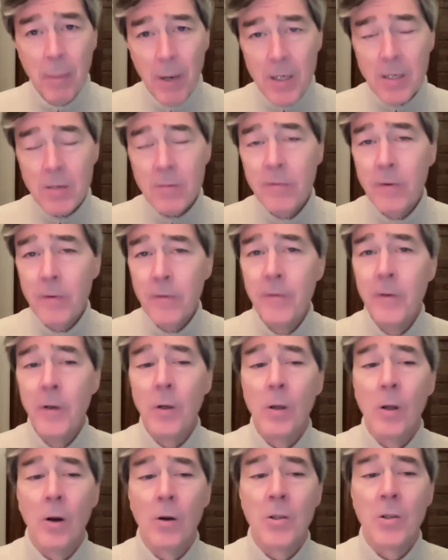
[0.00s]
best
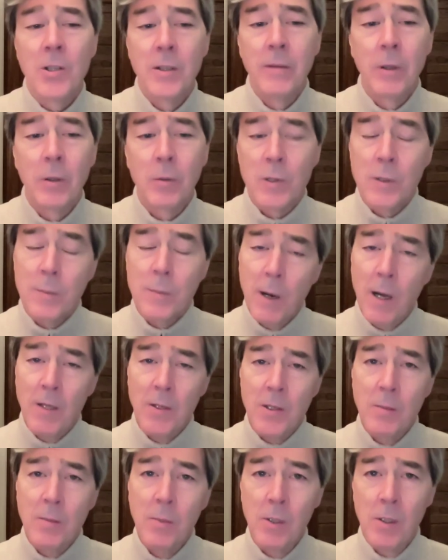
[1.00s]
fulfill our civic
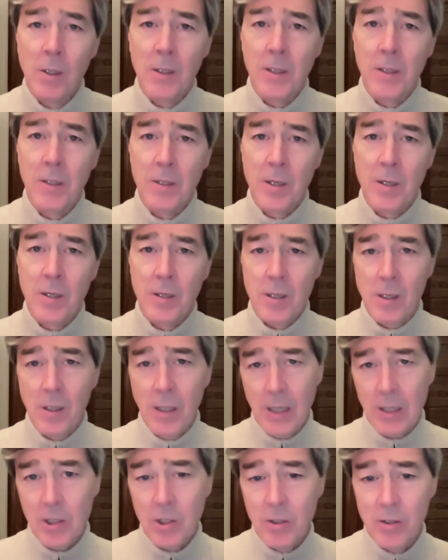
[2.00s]
responsibilities in this
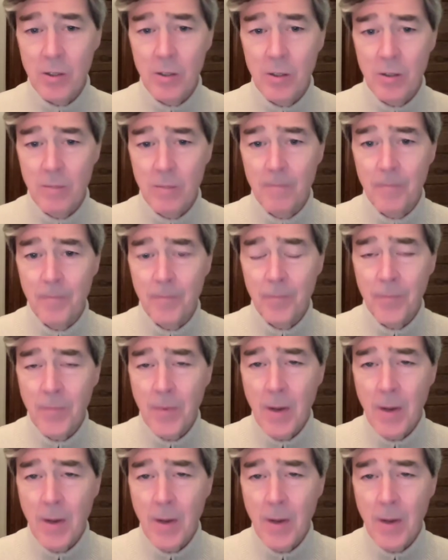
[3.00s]
election season?